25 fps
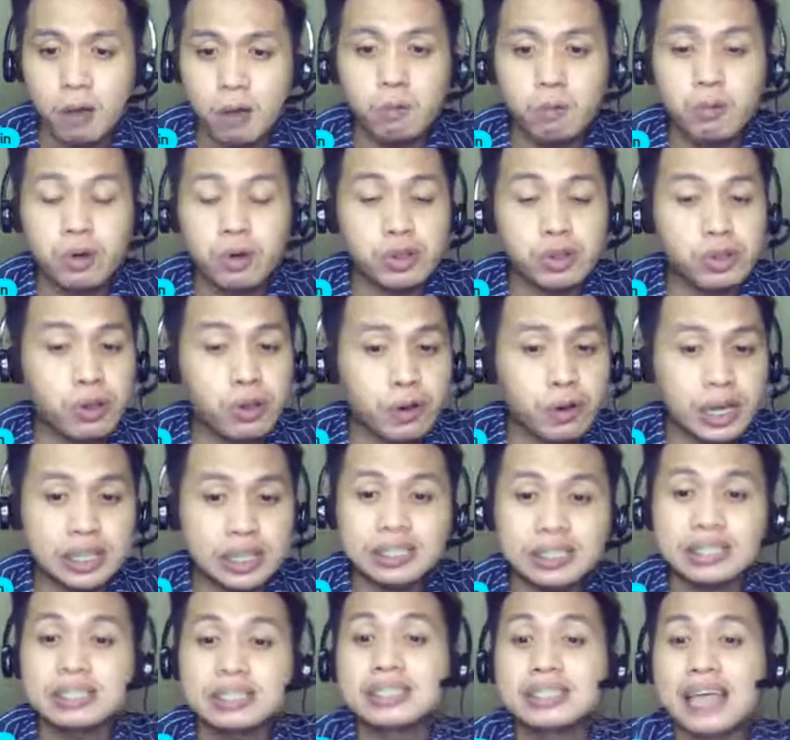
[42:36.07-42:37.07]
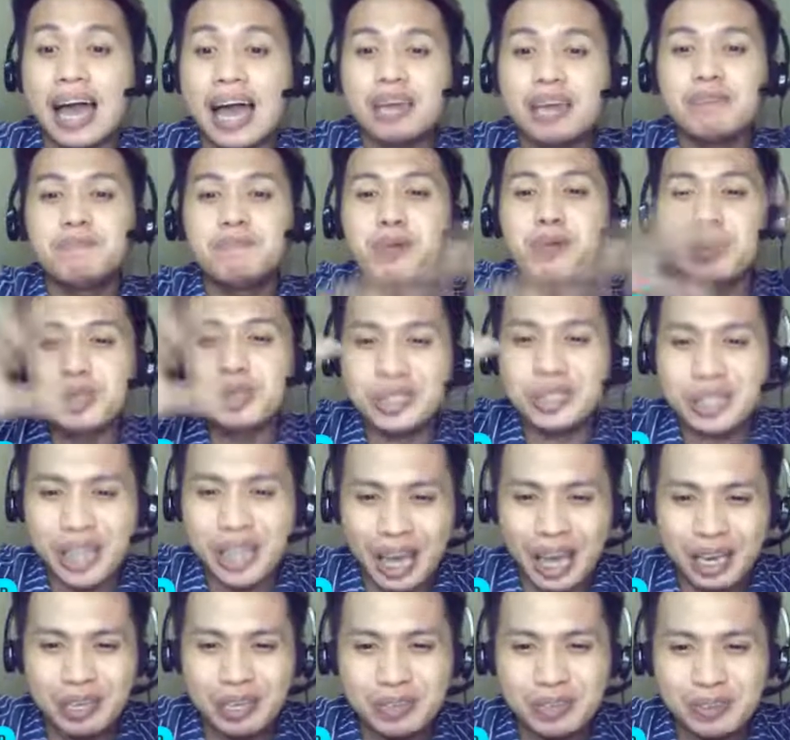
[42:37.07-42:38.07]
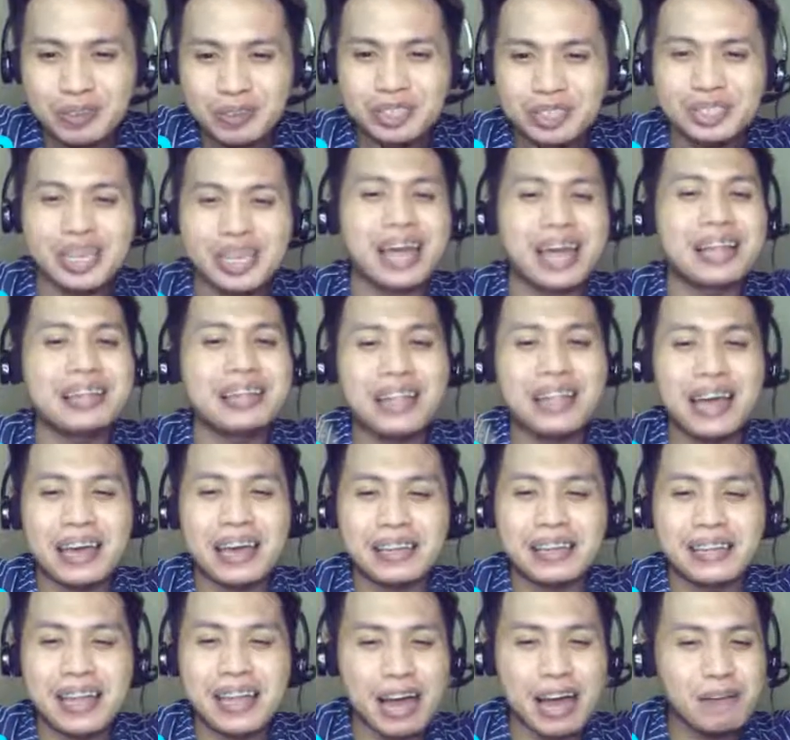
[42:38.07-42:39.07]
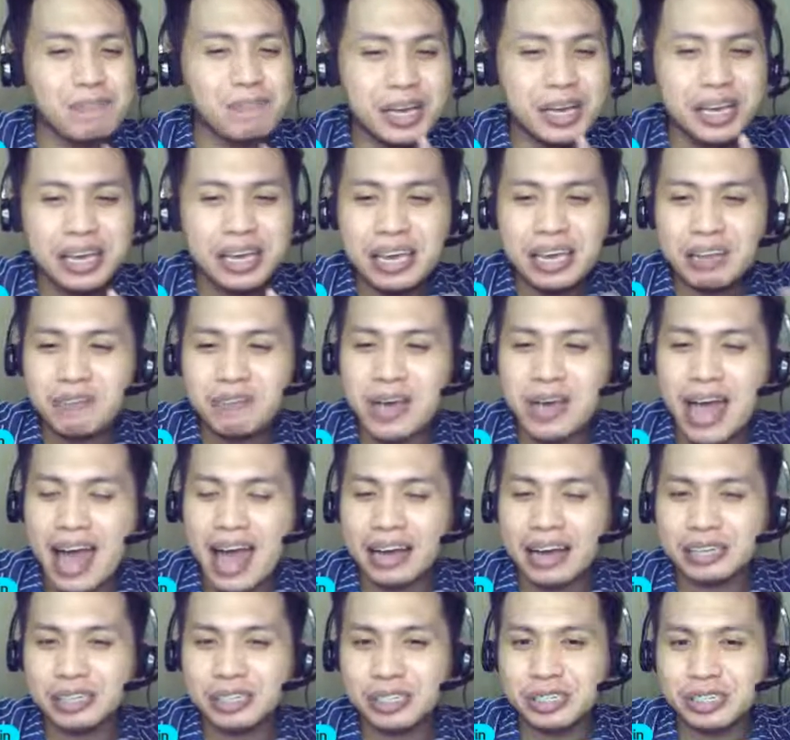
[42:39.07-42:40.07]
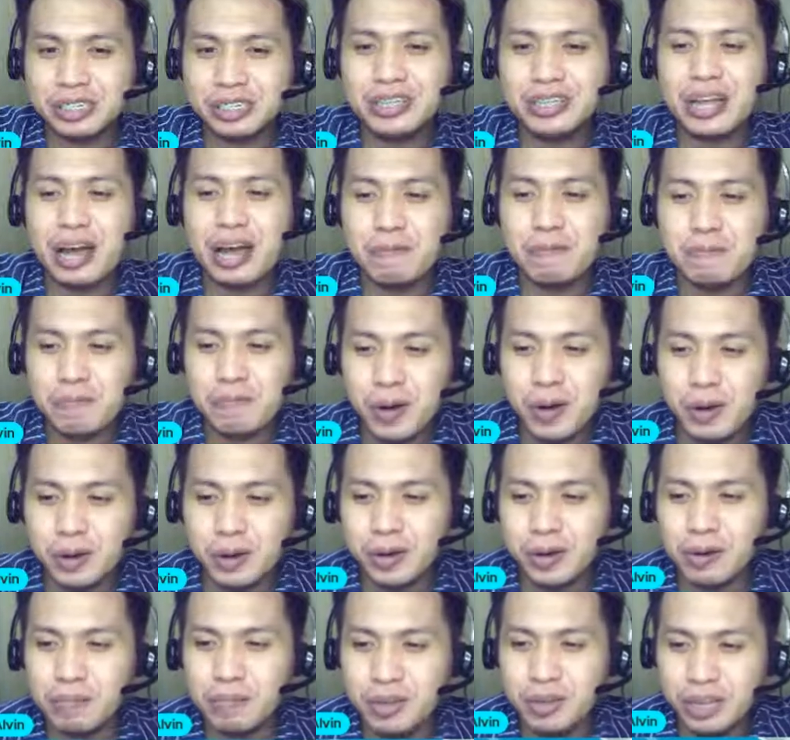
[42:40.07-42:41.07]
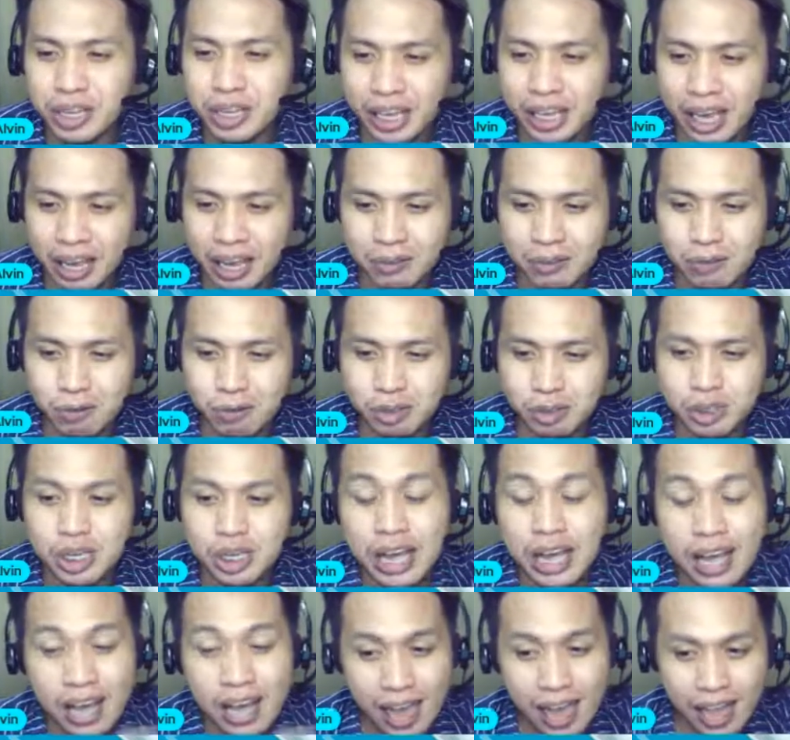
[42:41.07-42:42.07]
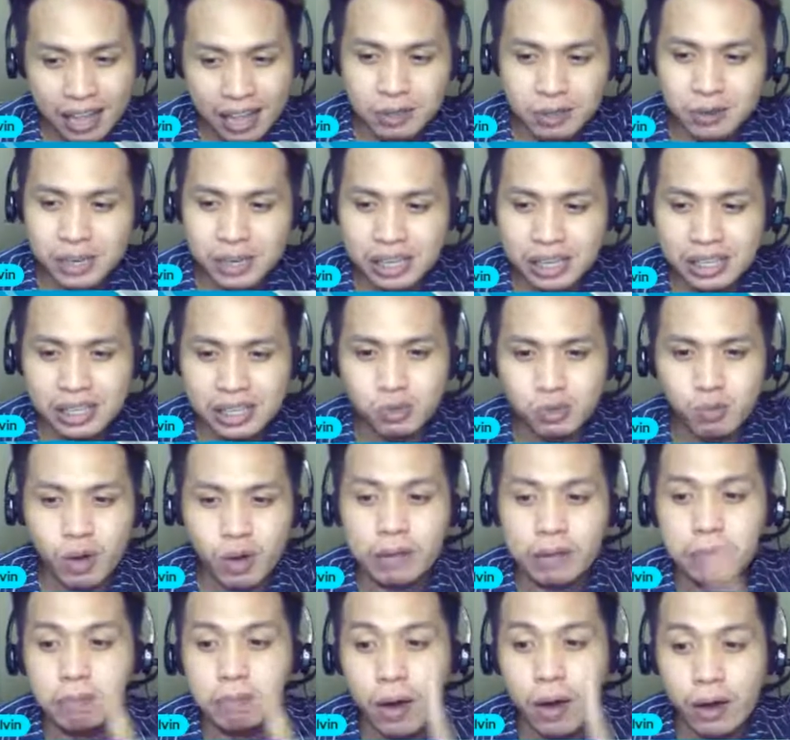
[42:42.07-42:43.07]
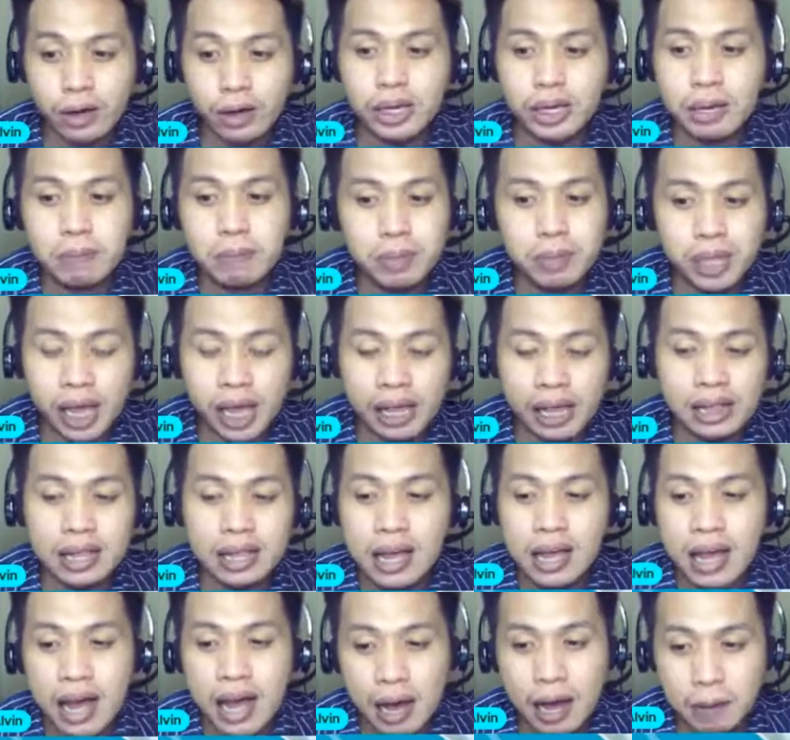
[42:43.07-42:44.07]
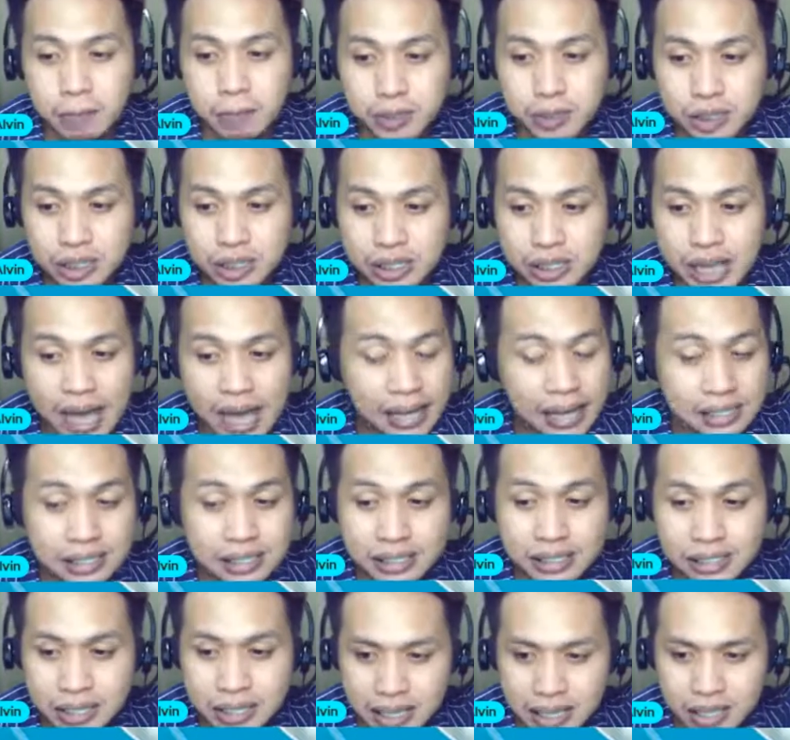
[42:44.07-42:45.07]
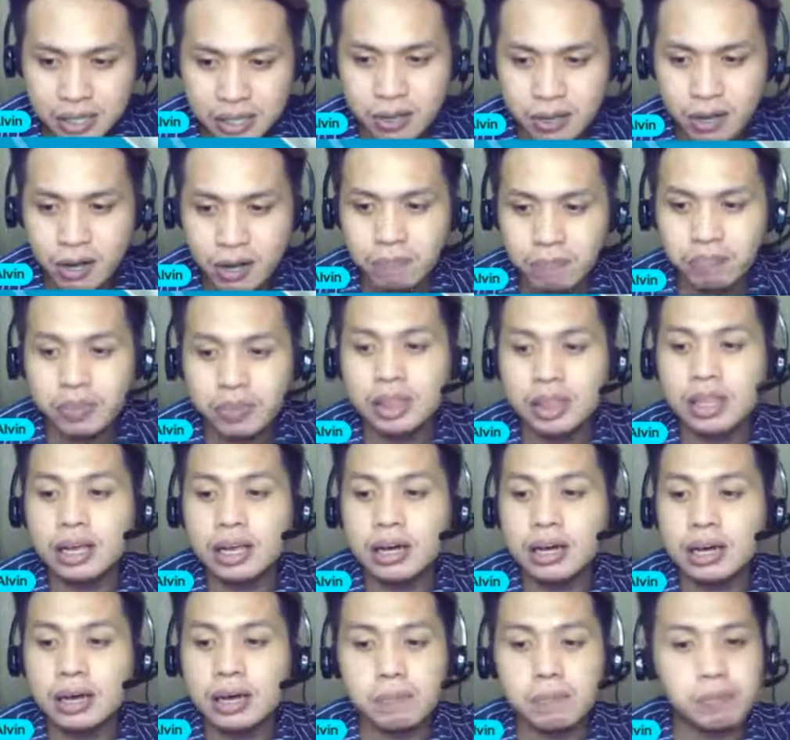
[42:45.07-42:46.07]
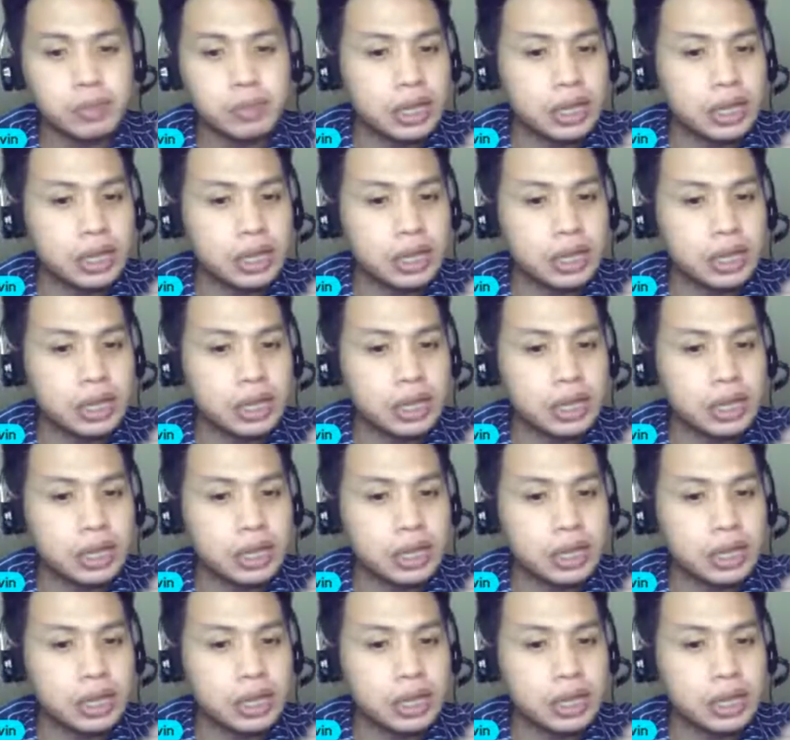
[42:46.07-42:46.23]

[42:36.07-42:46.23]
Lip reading: where there is a simultaneous and dynamic interaction among communicators. And look at this one. Mark Gabriel has seen the